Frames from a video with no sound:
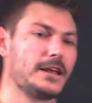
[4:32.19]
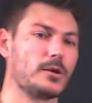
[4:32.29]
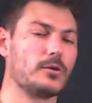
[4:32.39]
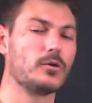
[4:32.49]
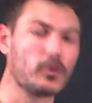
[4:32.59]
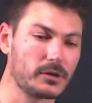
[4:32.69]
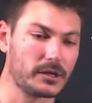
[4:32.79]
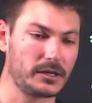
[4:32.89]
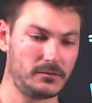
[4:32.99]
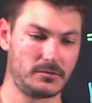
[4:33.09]

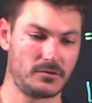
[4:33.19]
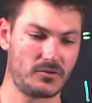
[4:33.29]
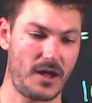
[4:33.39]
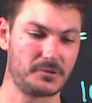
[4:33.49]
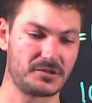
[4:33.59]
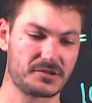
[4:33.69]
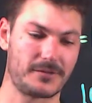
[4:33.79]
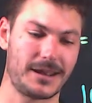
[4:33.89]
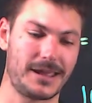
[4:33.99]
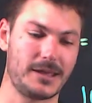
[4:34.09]
Normally, I would just
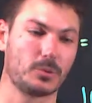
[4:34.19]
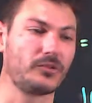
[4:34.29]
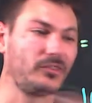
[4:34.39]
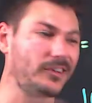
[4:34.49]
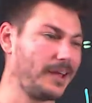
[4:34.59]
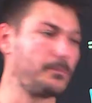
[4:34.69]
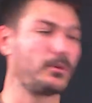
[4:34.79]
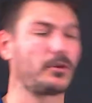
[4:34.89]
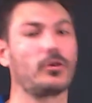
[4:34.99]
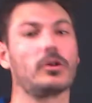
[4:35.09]
write equals and
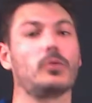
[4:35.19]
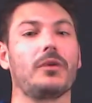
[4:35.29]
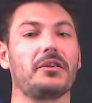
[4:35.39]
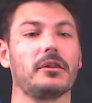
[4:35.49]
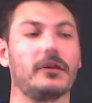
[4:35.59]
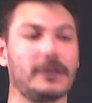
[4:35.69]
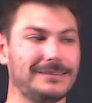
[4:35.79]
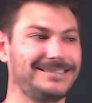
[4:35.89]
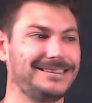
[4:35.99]
put it all on one line.